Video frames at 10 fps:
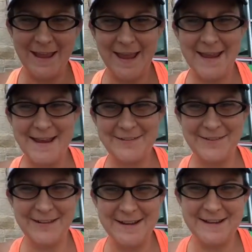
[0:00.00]
Hey
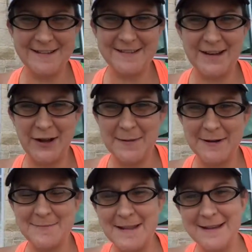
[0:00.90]
everyone, it's Sarah
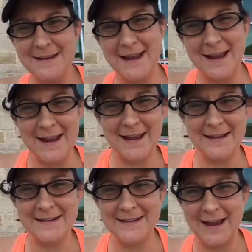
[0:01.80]
McMullen
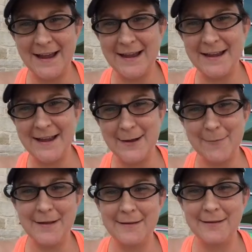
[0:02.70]
and I
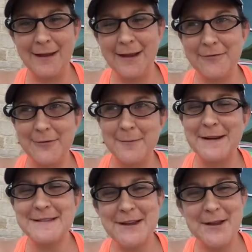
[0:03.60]
am live from
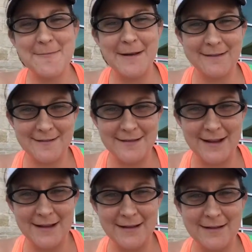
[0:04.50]
my gym
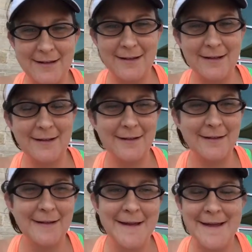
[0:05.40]
outside.
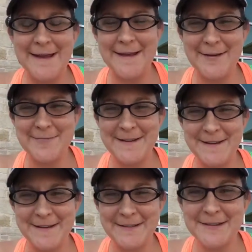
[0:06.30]
I am
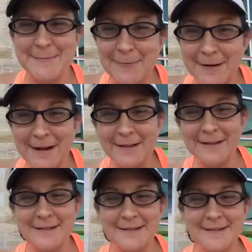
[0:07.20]
dressed in my workout
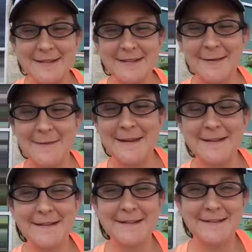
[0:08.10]
clothes because I'm
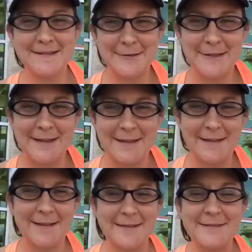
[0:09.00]
here so
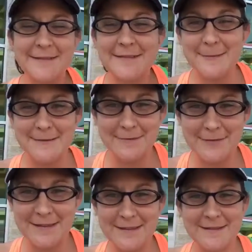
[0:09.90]
that as soon as I'm done
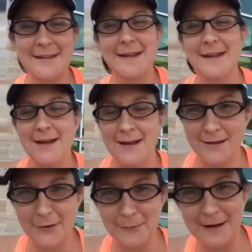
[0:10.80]
with this, I
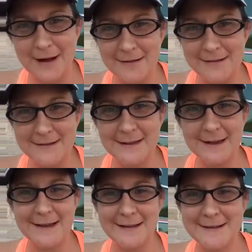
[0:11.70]
can go work out.
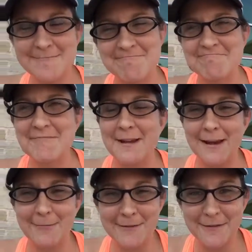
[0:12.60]

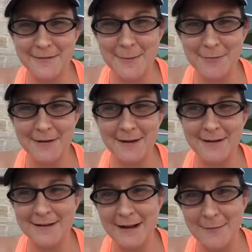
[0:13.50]
I'm one of those people, I
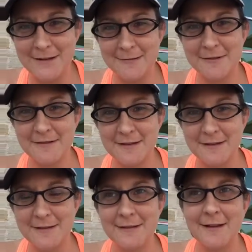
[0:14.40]
need to have my gym clothes
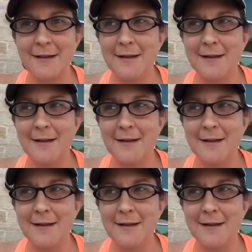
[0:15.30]
on